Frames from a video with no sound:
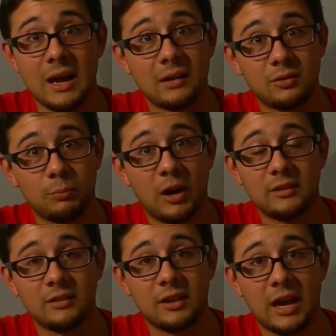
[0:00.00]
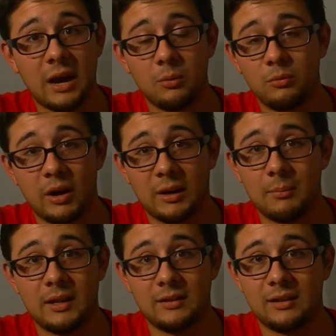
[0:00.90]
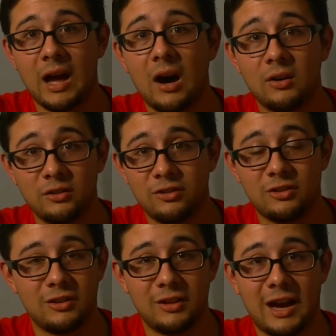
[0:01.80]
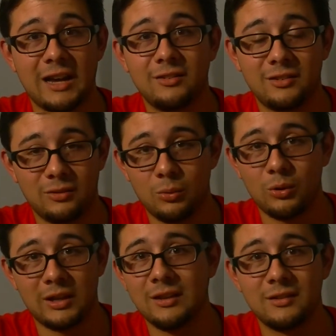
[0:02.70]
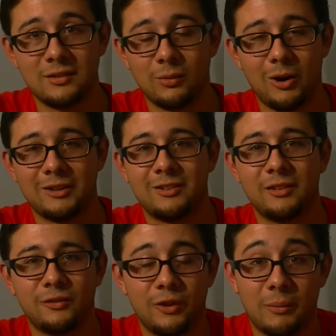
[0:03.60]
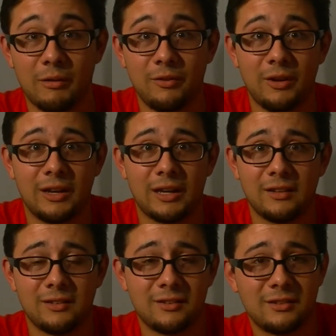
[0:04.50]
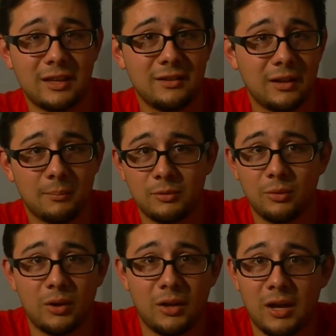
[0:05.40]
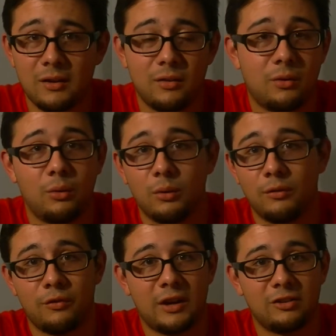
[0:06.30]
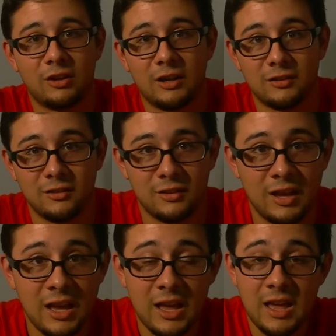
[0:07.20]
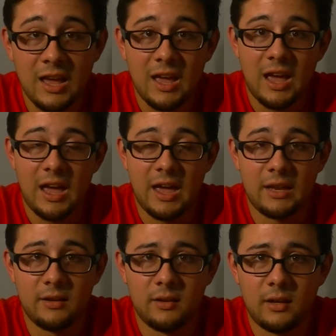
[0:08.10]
surprisingly, I would recommend college, high school kids to watch this film. I feel like it's a send-up to a lot of the horror franchises. And,